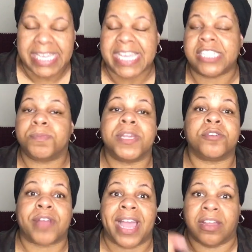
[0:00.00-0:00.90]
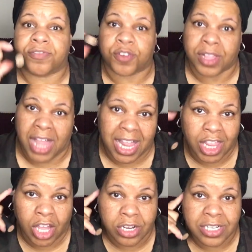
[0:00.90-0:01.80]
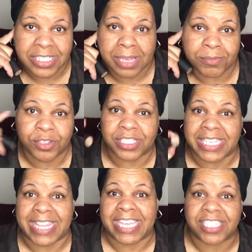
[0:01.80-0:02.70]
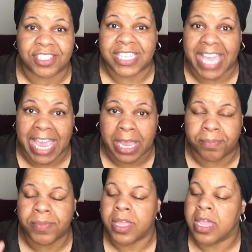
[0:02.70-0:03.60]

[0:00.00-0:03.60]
It's been around for a lot longer because I'm usually late to the game,